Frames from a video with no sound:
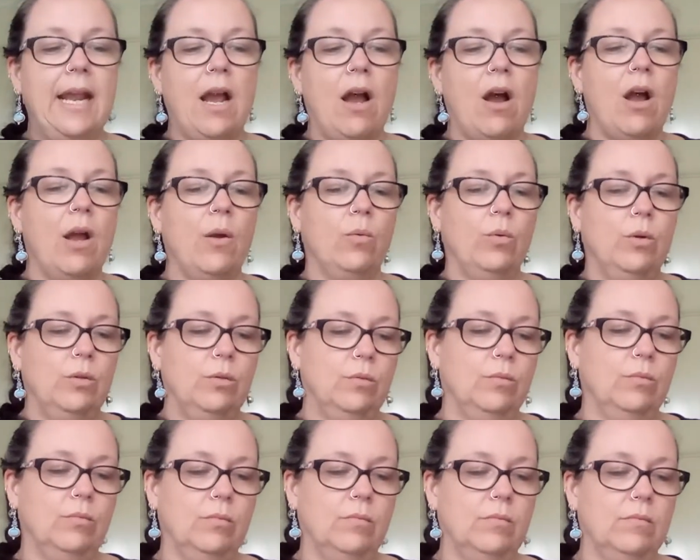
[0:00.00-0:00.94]
I will
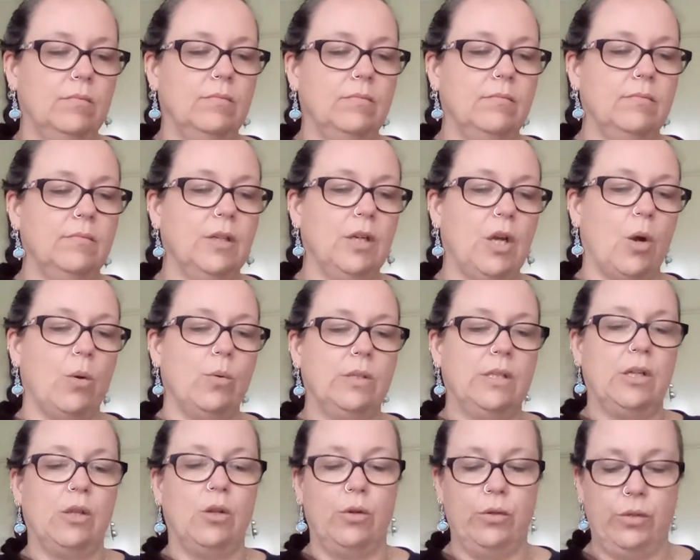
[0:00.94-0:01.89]
go as
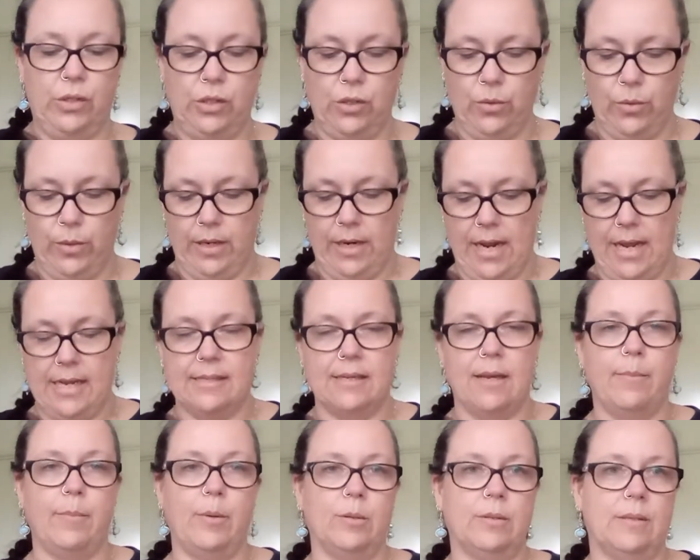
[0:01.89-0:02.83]
close to it as I
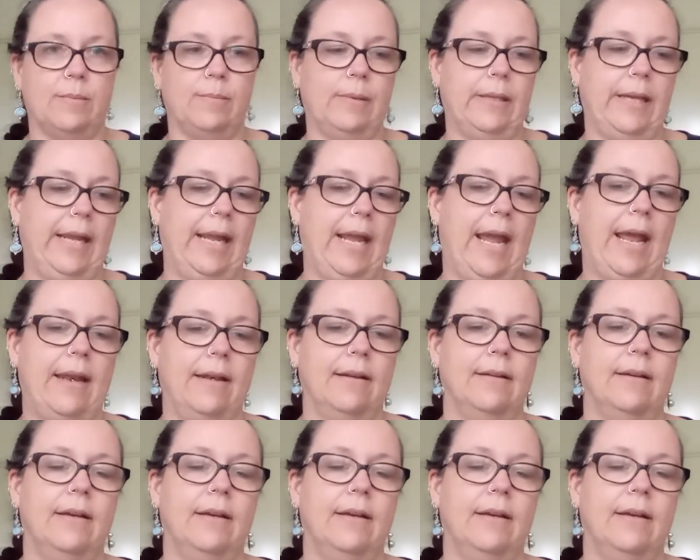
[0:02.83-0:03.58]
possibly can.